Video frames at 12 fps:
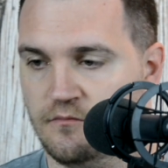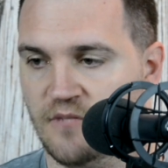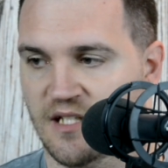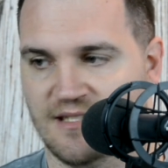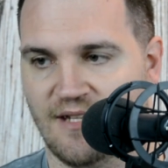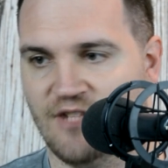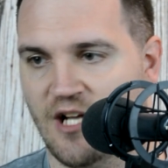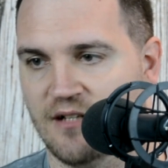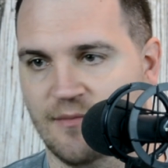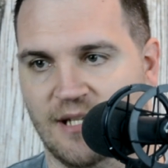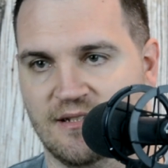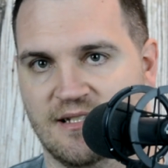because I've talked
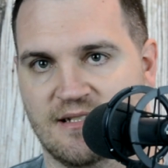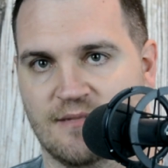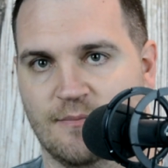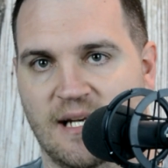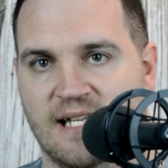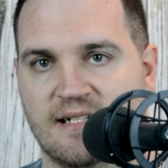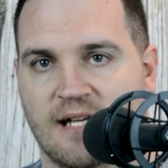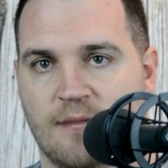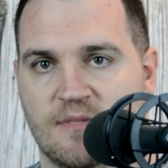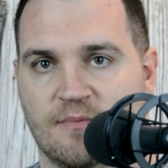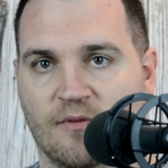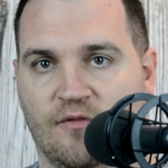about this many
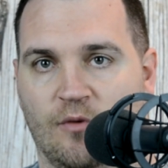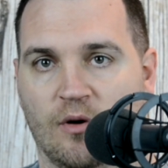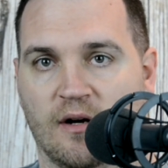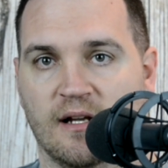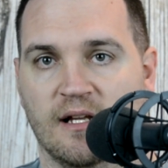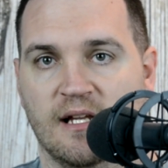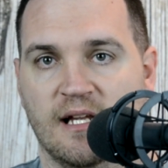times before,